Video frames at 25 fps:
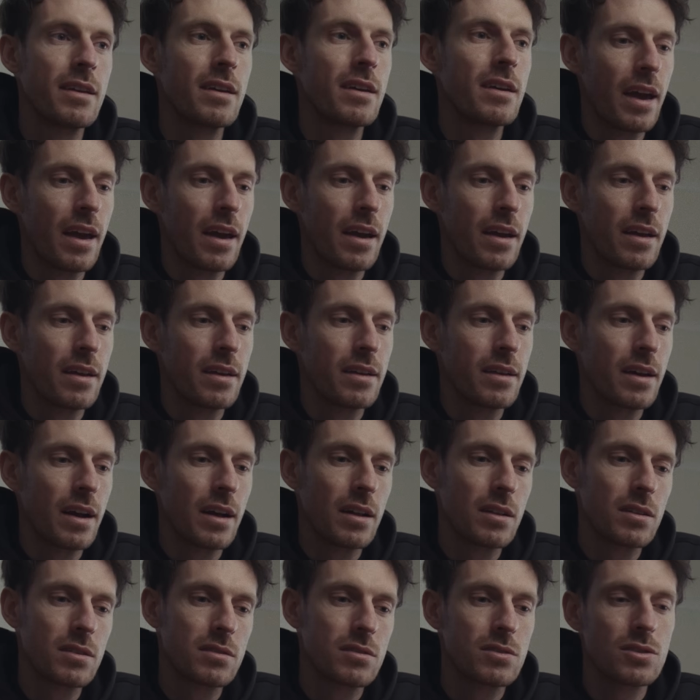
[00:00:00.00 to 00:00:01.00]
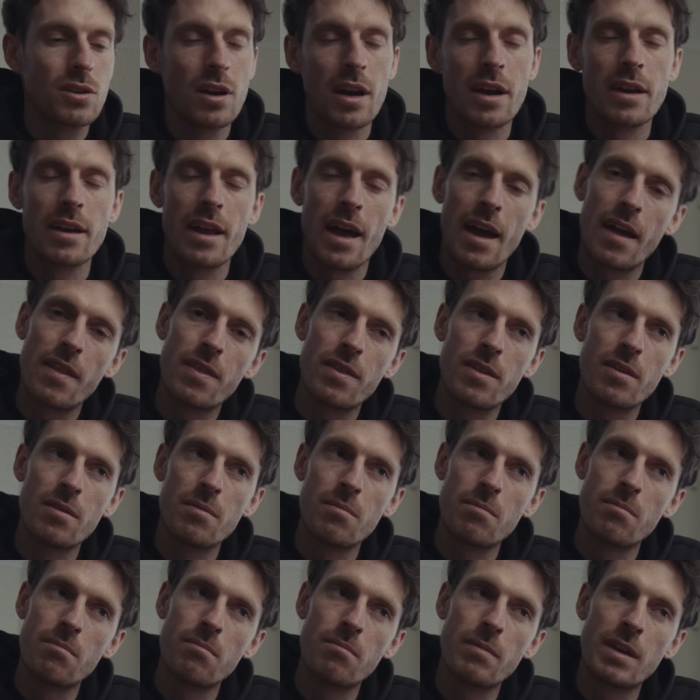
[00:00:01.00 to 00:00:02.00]
and I'll try and add
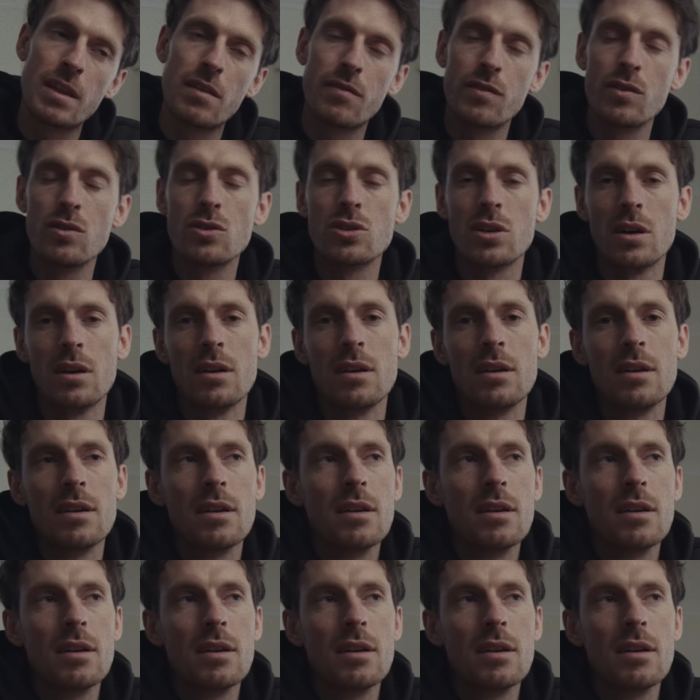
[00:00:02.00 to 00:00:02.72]
them in the future.